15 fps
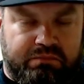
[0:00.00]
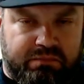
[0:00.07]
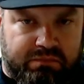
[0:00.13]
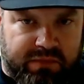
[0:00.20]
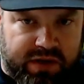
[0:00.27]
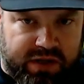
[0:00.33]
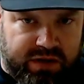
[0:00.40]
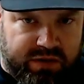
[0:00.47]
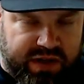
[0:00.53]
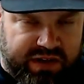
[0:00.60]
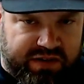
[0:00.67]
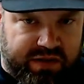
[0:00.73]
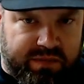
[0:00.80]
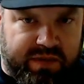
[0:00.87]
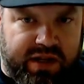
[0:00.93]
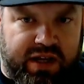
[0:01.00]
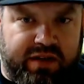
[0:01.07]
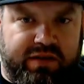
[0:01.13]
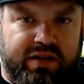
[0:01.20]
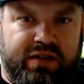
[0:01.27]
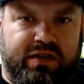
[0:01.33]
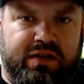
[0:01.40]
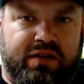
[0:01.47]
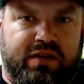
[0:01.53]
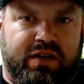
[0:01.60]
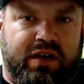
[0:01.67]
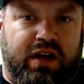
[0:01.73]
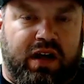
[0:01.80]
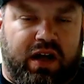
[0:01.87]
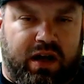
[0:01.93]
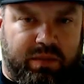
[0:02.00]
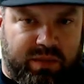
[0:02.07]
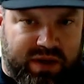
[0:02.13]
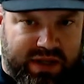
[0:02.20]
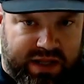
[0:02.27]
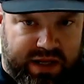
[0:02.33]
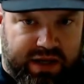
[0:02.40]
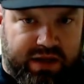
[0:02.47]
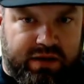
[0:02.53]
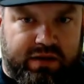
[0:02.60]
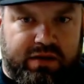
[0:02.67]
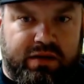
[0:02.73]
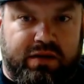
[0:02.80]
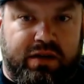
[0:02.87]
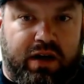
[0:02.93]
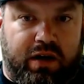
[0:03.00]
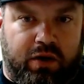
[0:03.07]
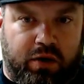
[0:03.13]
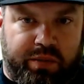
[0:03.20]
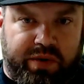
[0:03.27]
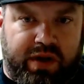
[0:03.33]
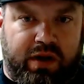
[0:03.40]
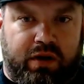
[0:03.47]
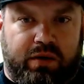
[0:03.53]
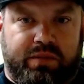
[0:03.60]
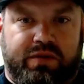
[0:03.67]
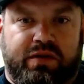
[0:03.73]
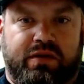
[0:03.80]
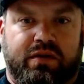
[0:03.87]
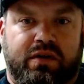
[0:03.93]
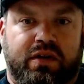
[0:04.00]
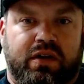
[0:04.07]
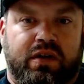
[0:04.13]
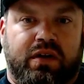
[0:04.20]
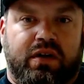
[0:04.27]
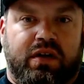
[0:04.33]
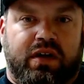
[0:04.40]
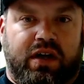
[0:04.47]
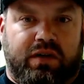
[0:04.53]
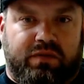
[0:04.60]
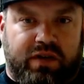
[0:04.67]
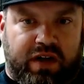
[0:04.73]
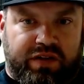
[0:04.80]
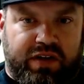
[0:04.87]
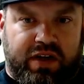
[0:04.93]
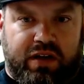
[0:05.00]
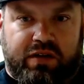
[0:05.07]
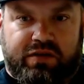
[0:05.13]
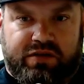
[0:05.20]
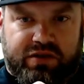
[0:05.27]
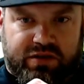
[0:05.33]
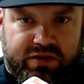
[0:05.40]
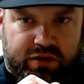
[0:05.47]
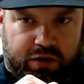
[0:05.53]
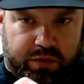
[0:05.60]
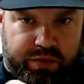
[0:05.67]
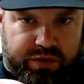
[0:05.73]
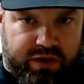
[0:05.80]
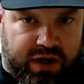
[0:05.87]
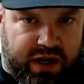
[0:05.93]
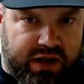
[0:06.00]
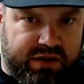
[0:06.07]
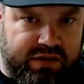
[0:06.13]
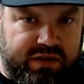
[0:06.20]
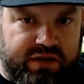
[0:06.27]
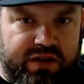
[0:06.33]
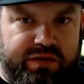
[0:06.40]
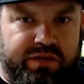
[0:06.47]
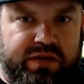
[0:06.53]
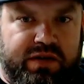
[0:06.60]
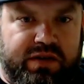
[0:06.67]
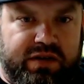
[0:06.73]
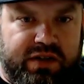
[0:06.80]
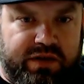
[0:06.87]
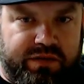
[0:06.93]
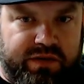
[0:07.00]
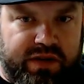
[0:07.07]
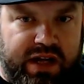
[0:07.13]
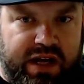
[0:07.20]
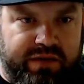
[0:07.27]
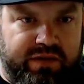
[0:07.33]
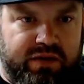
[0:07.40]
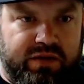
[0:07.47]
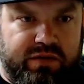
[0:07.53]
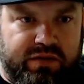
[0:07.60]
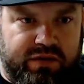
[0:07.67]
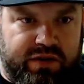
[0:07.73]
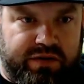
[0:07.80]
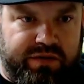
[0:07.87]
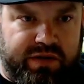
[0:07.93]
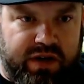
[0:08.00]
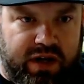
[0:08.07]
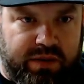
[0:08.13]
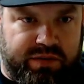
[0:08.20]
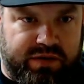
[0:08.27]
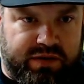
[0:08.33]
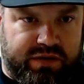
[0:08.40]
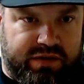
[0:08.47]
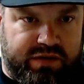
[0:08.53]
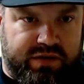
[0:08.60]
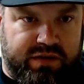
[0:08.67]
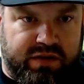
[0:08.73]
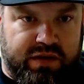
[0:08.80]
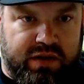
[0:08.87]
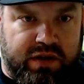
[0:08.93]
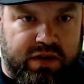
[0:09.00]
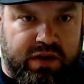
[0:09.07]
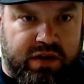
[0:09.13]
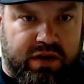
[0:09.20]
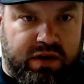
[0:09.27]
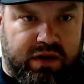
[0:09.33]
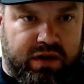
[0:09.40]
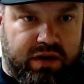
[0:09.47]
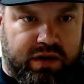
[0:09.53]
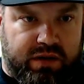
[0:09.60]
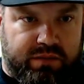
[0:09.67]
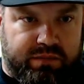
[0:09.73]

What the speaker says: and you get something out of it, I'm glad. I hope it helped. If nothing else, just to open your eyes to different avenues or different options. Um,